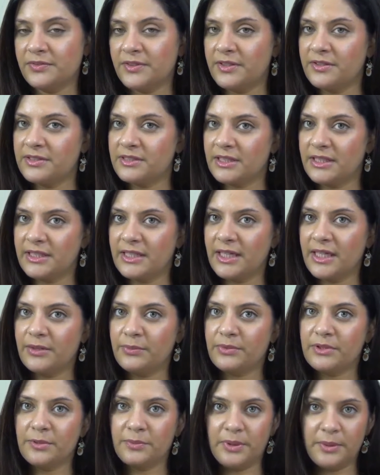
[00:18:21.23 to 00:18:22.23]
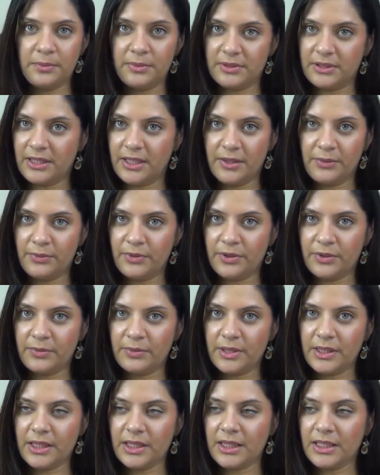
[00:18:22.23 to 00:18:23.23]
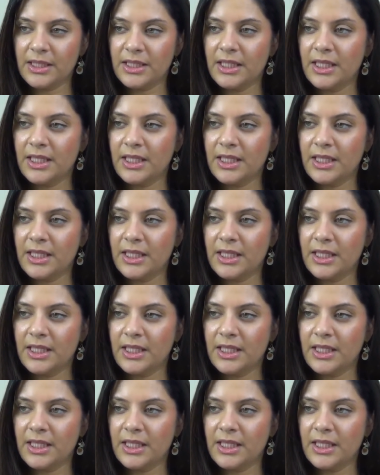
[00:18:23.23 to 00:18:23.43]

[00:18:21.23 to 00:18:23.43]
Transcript: fair as I can with the people that I work with.